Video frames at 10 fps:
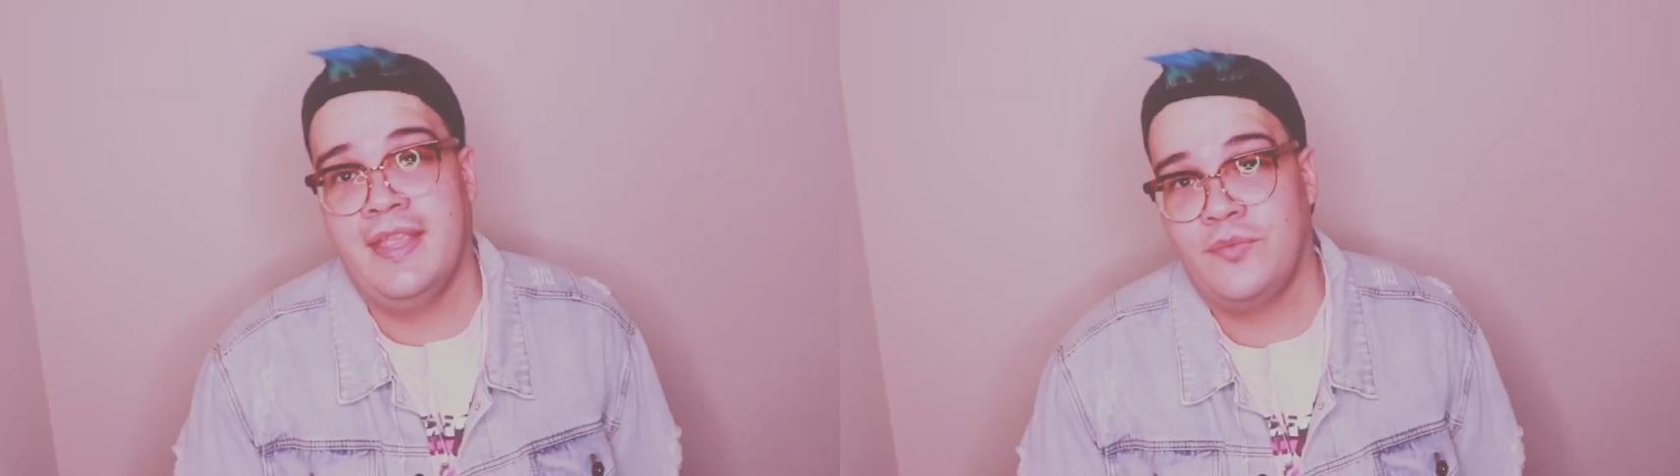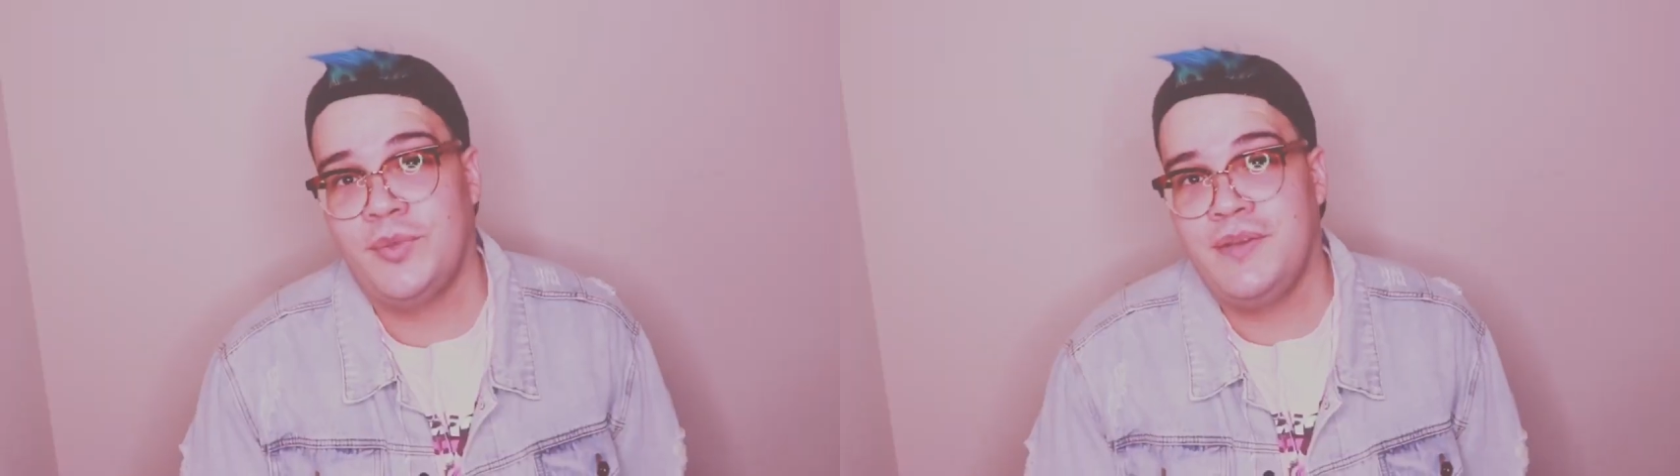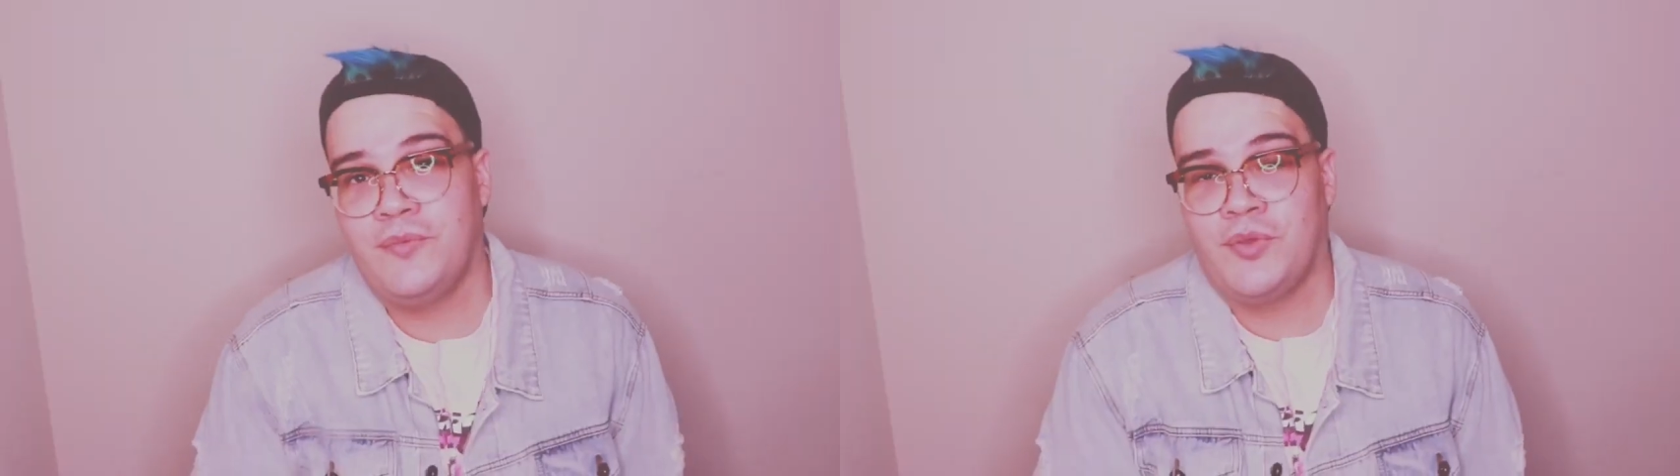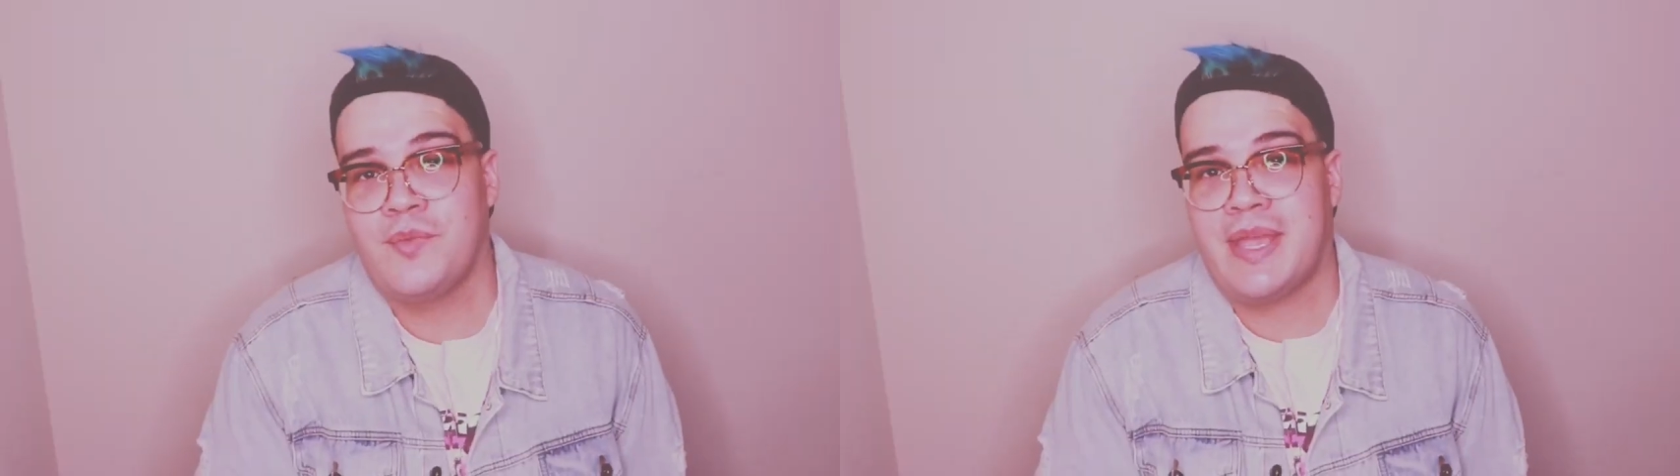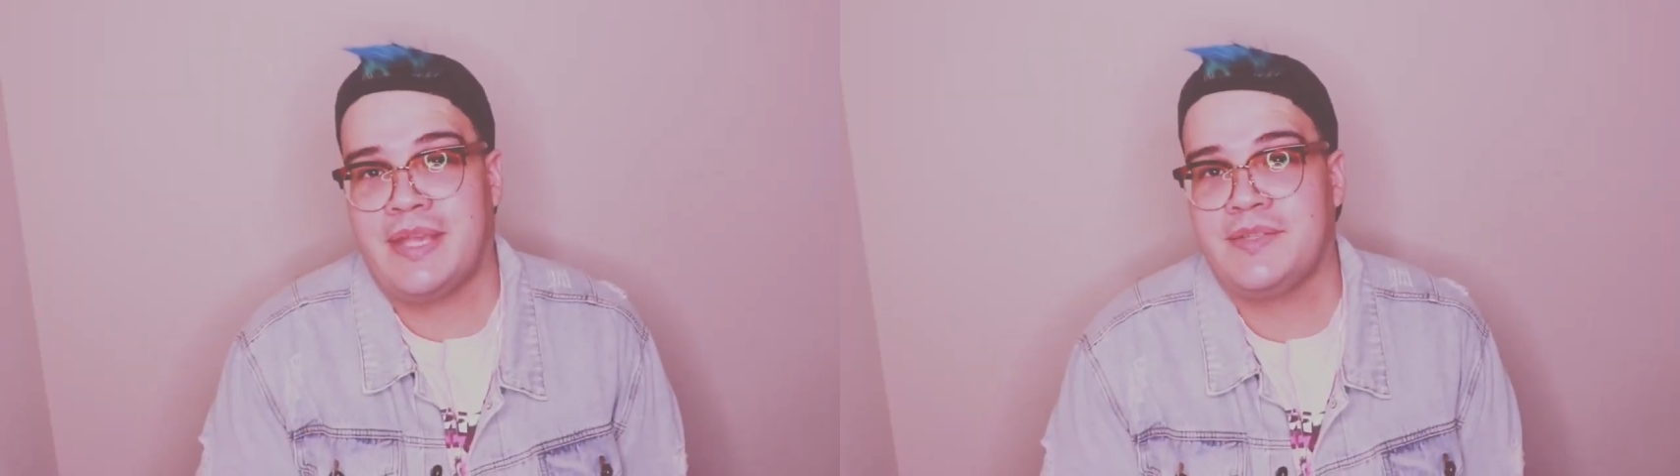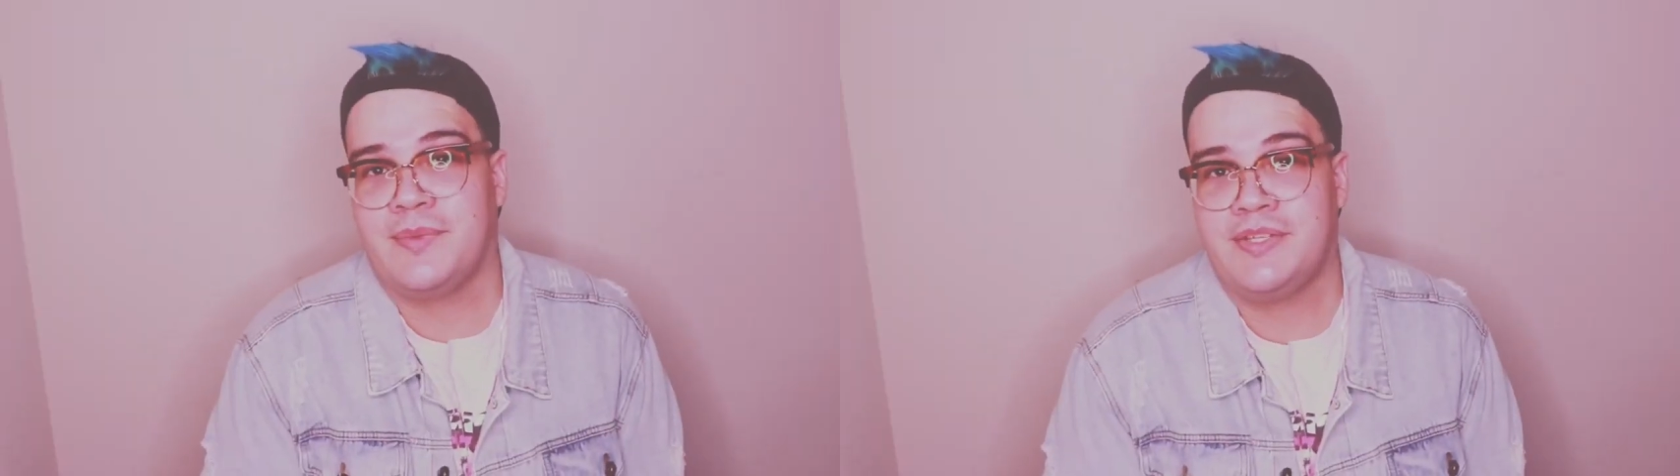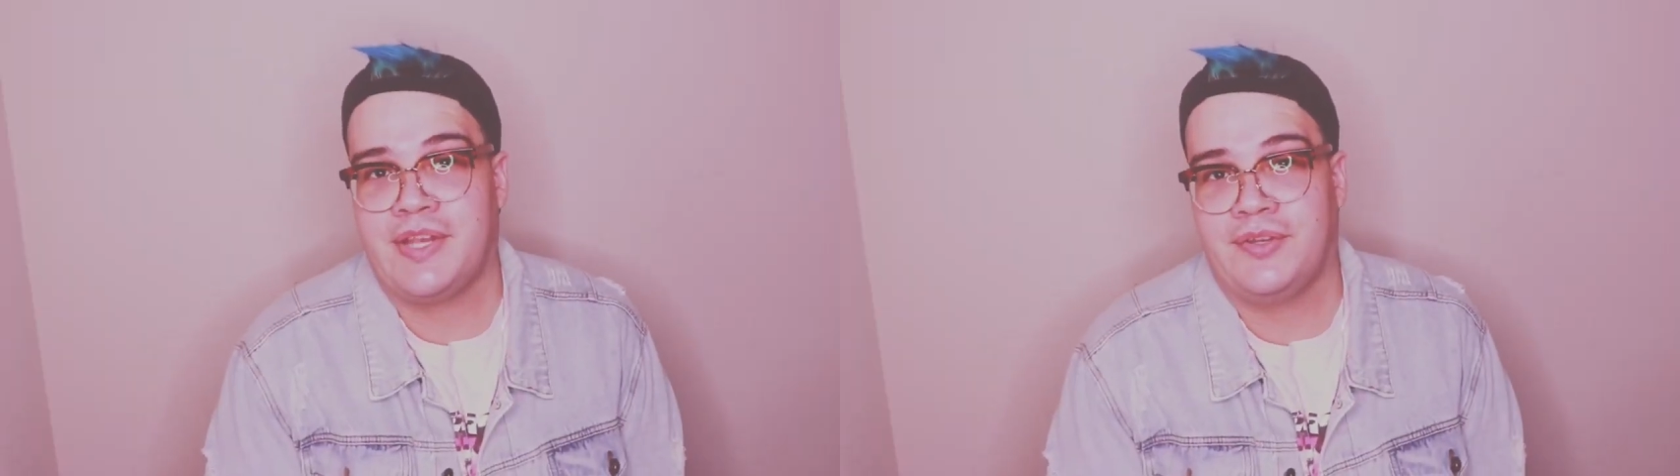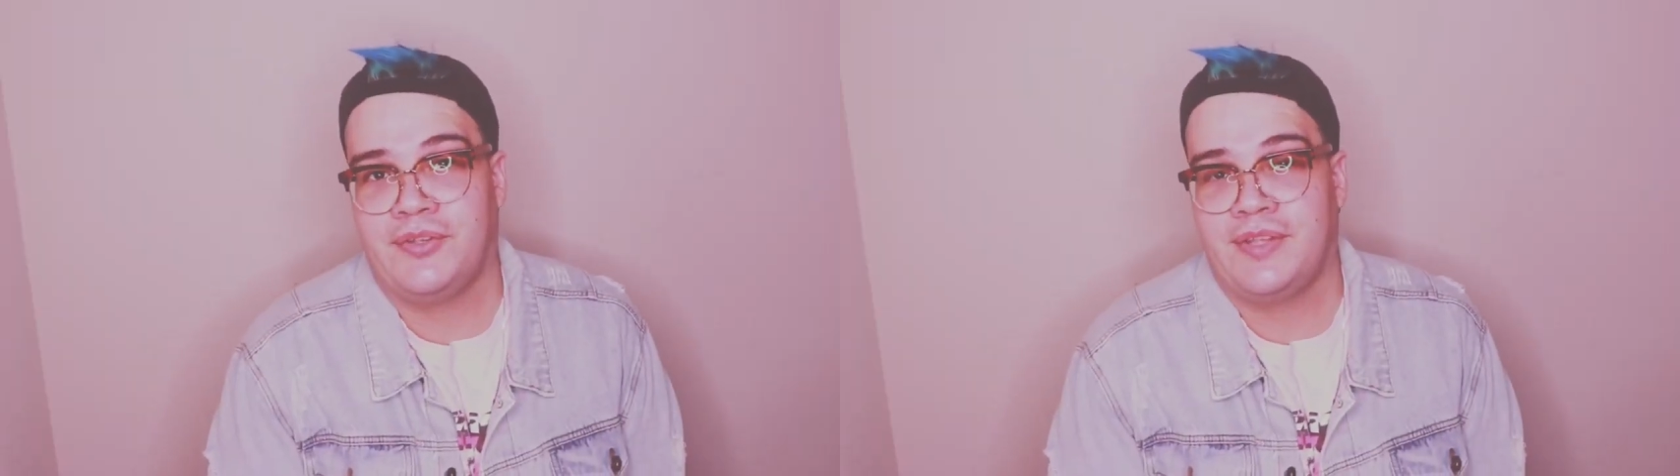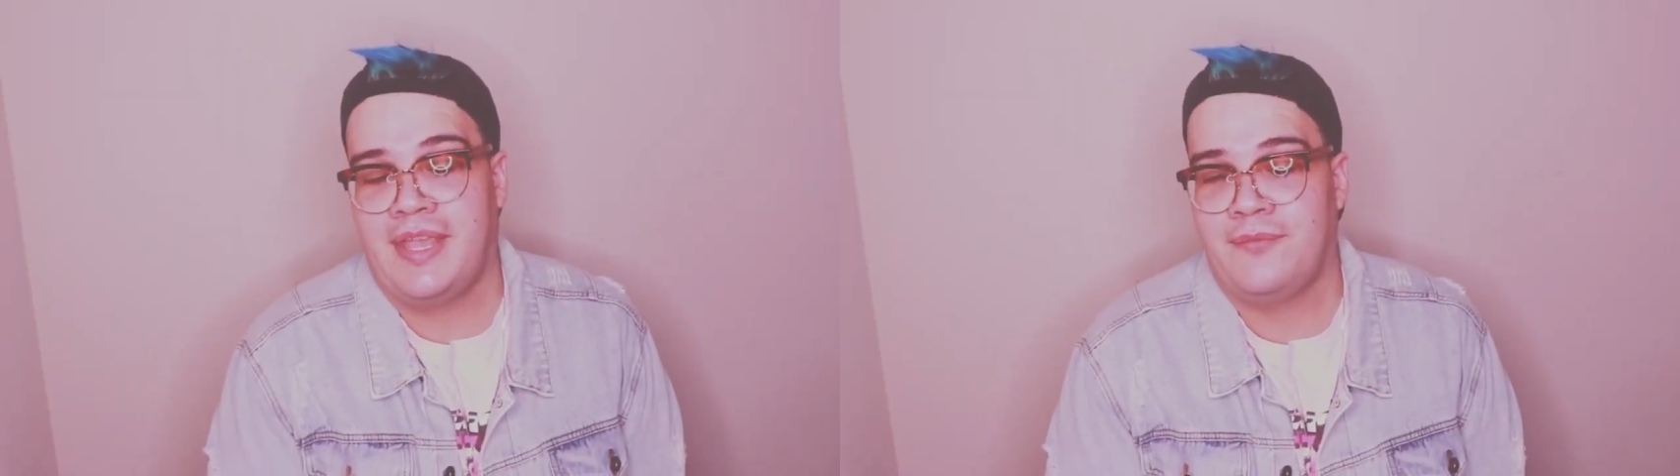everybody, welcome back to my channel,